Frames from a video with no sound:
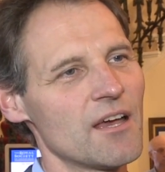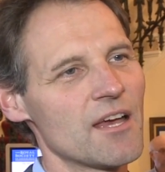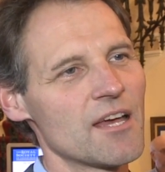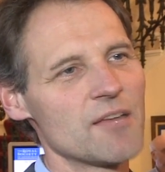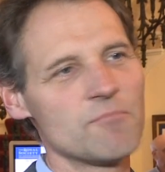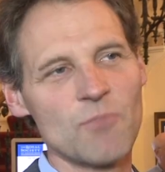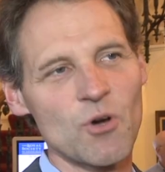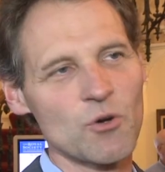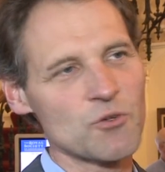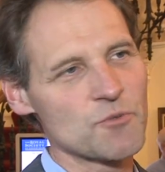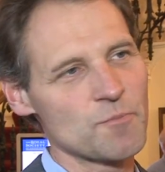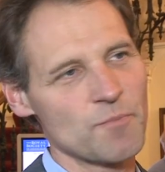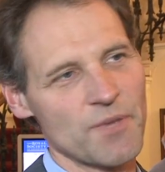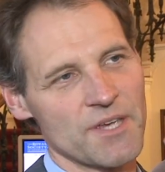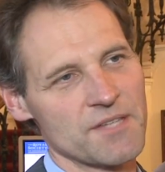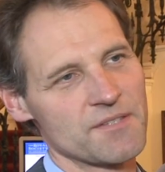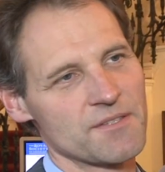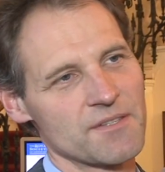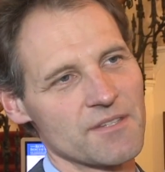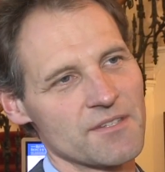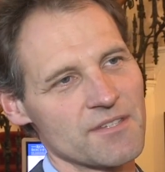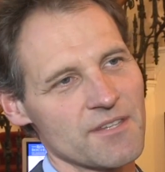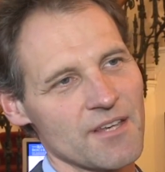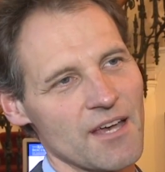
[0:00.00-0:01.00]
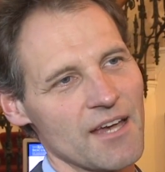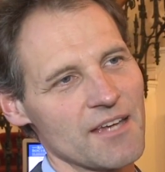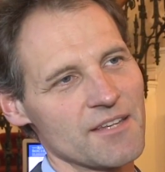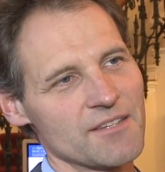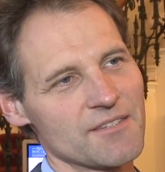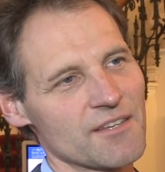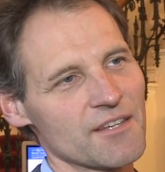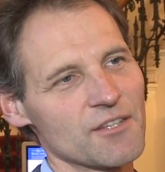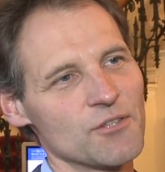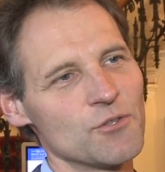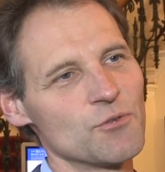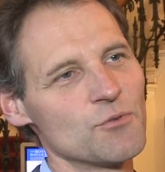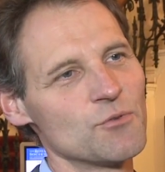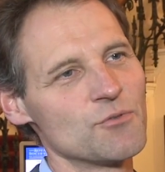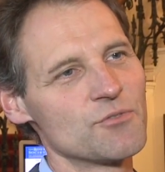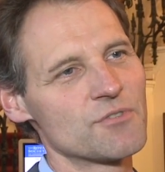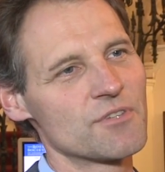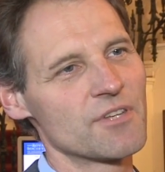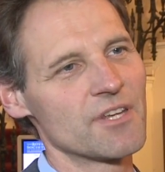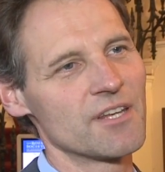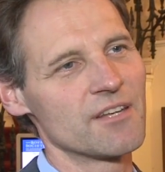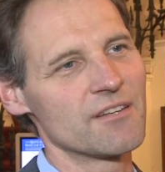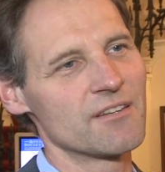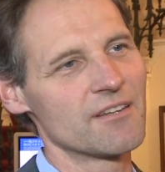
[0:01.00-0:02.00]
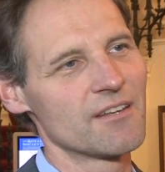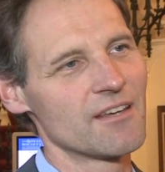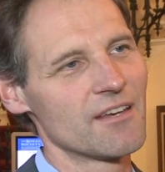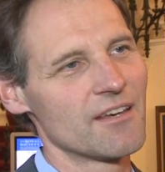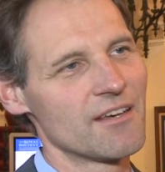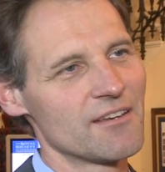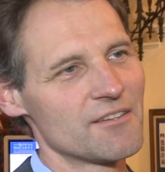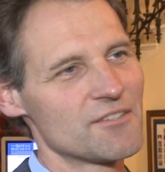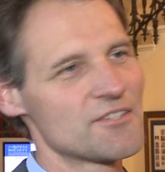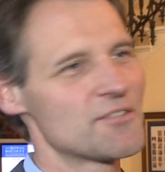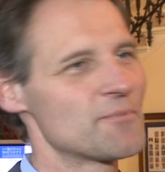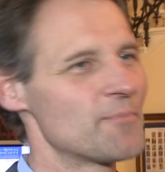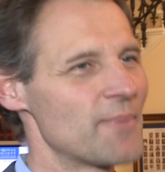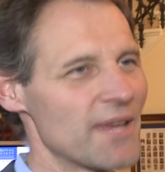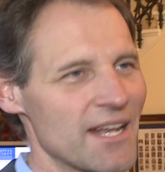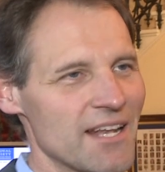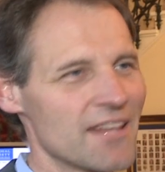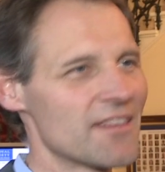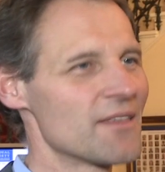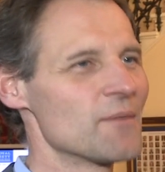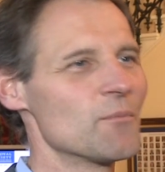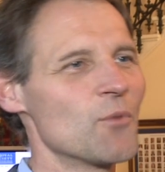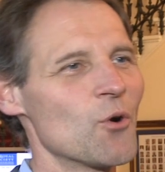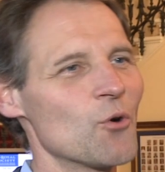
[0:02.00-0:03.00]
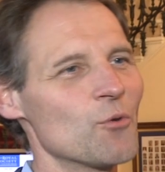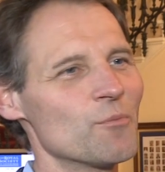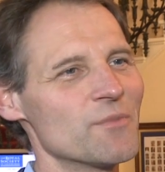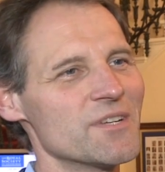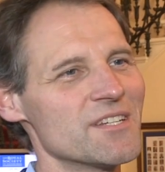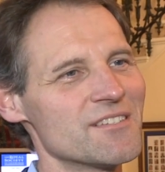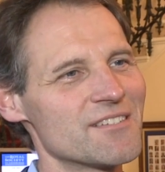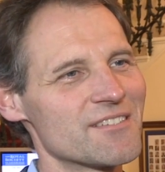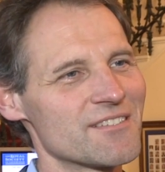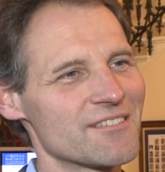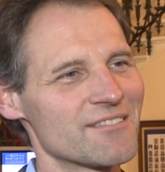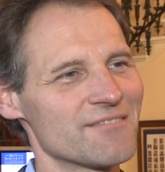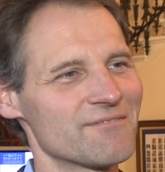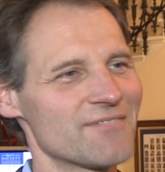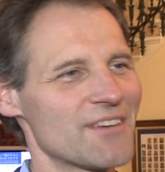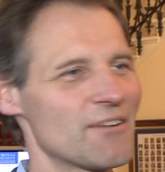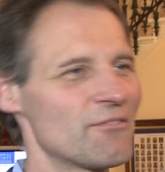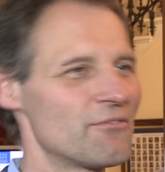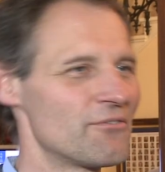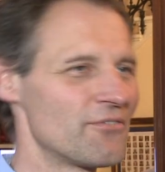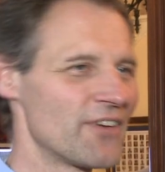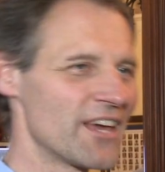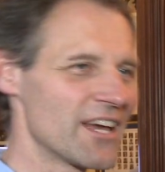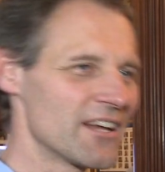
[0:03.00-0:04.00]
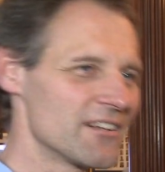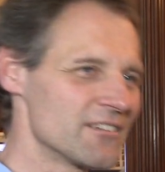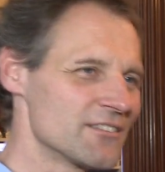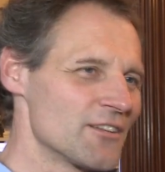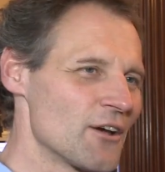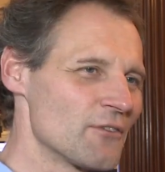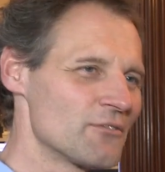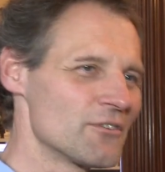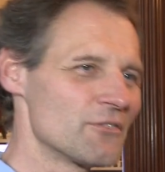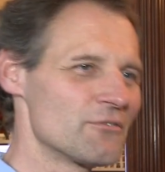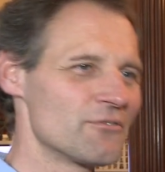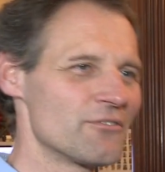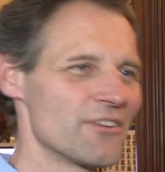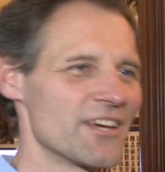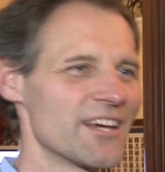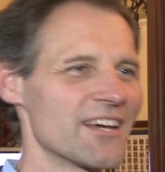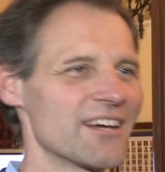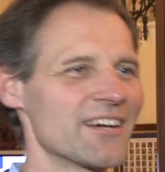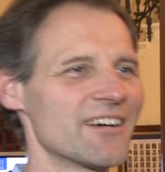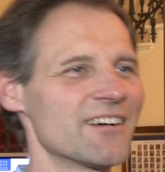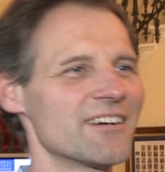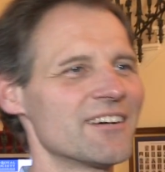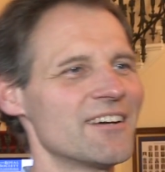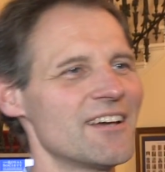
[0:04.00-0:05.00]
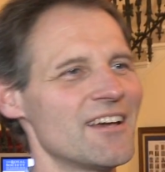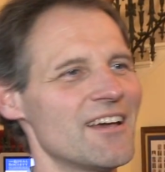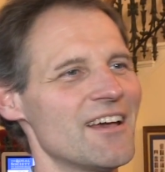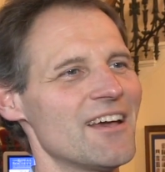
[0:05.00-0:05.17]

And most pesticides are used in spell of the moment, a failed love affair,